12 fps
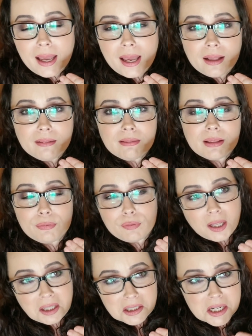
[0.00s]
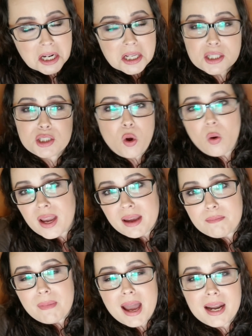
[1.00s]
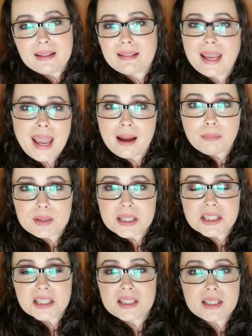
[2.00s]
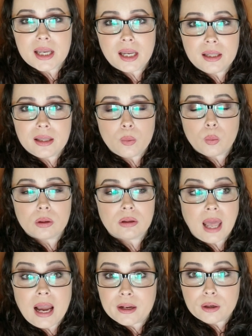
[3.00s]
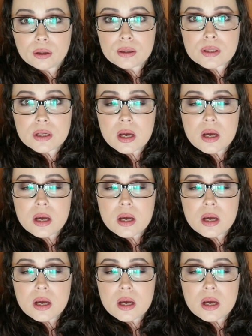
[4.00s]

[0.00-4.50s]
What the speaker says: at the flight attendants. Don't get mad at the captains and say that we're liars.